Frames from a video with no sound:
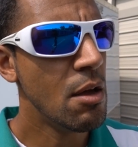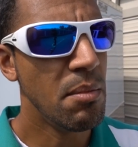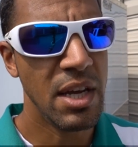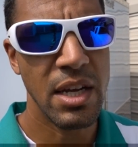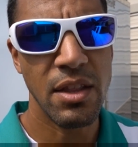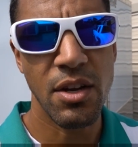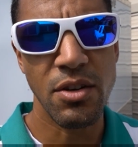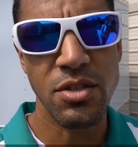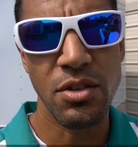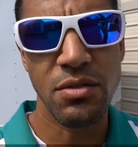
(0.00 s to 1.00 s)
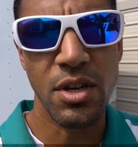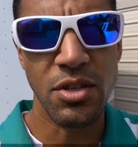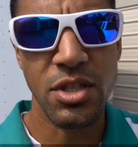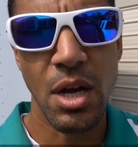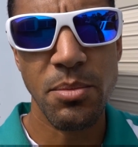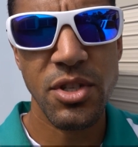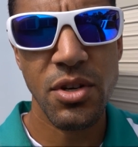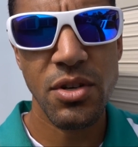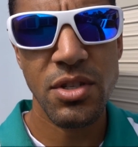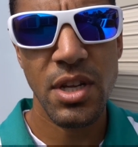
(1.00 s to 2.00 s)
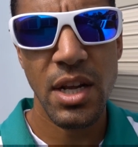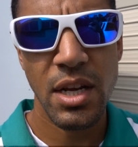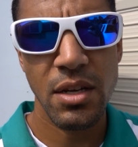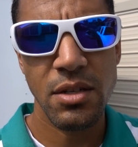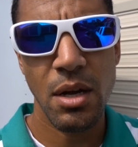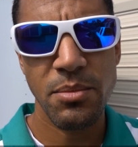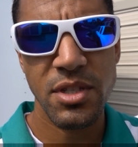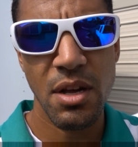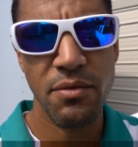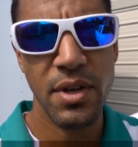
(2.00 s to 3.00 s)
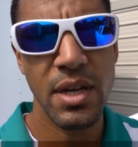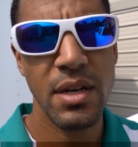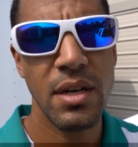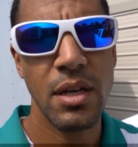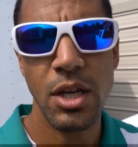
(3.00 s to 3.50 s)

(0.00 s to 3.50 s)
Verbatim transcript: meaning there's a there's dumpsters that I can dump stuff in,